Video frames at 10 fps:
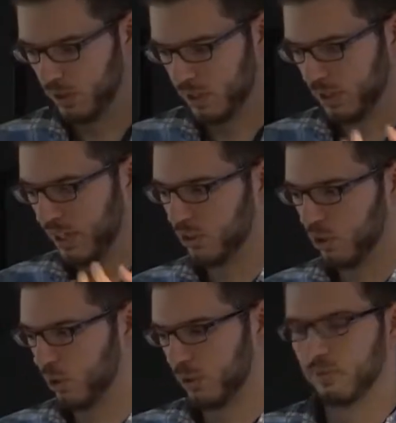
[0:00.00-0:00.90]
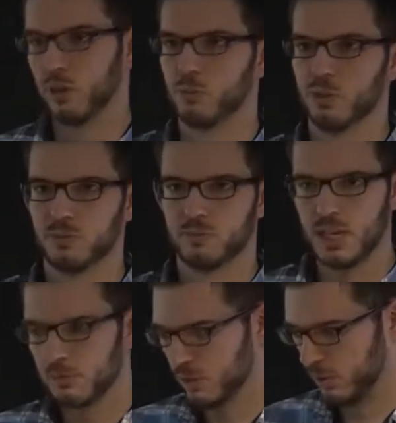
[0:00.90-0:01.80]
categorical variable
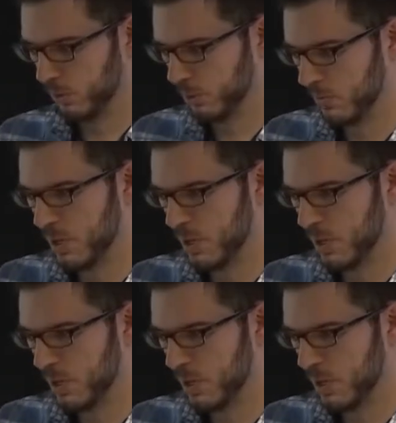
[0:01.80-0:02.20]
w,